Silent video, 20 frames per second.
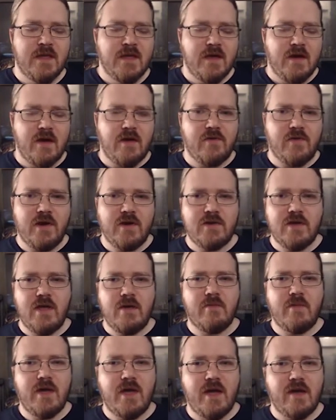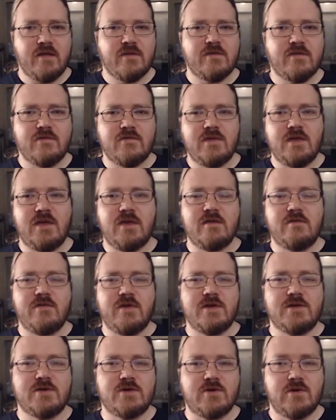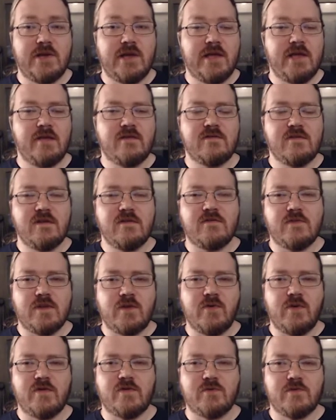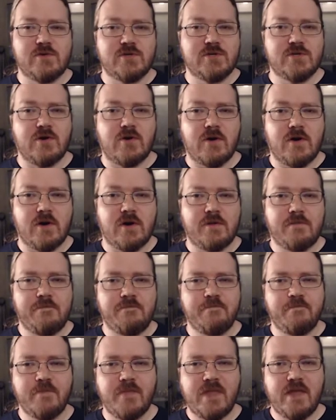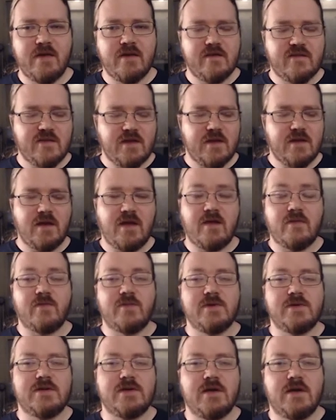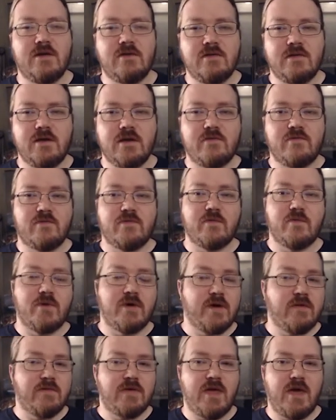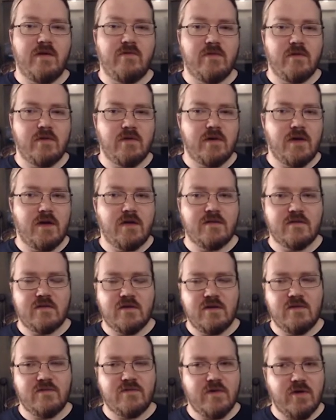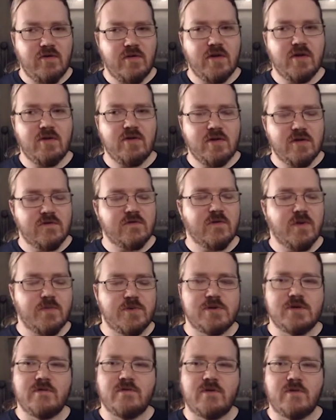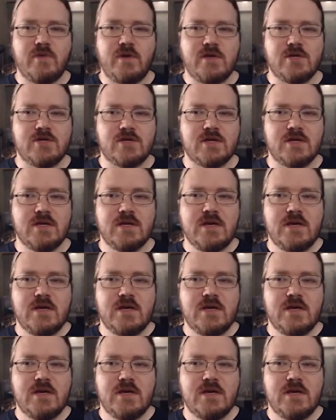I tried to get my hands on the adventure Legacy of the Crystal Shard. It is set in Icewind Dale, and from what I've gathered, has a fairly good description of the region.